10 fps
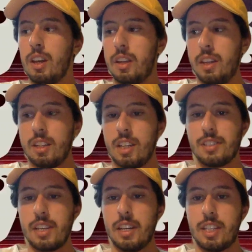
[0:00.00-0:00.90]
And I
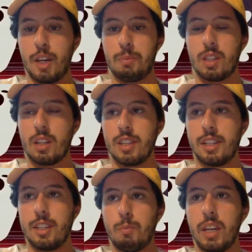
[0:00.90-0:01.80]
say attempt because I
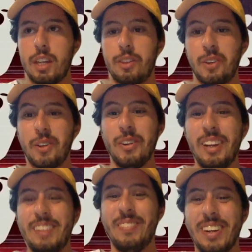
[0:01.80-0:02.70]
didn't make it through.
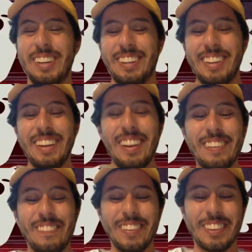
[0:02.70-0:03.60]
But
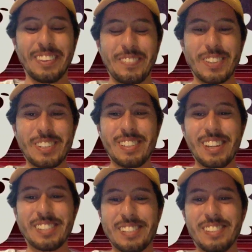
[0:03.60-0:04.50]
one of the first
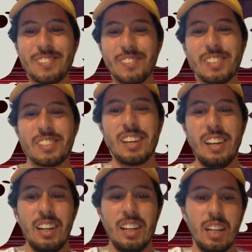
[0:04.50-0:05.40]
lessons was
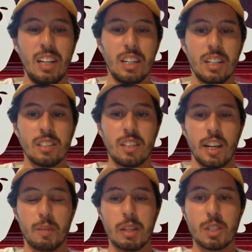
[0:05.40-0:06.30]

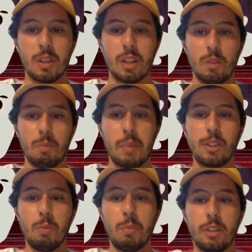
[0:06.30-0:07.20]
talking about something called
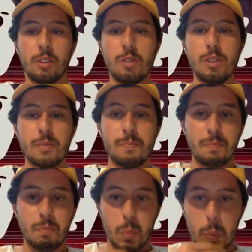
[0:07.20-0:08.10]
mental models,
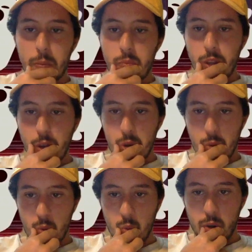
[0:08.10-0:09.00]

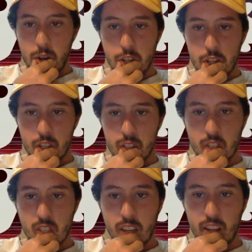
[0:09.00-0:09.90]
which
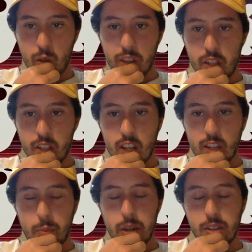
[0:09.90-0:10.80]
is kind of what they're
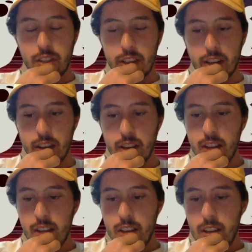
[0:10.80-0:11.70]
talking about in
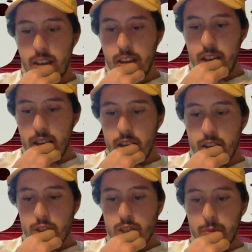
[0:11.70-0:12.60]

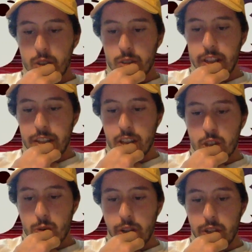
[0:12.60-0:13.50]
some of the
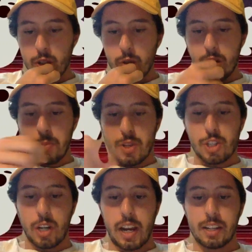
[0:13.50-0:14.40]
readings where you
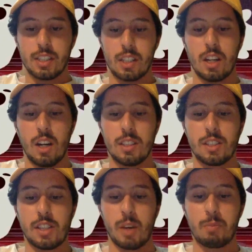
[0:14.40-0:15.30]
abstract a
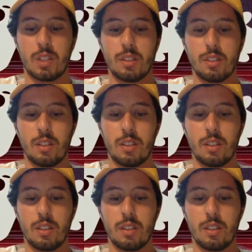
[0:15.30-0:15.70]
concept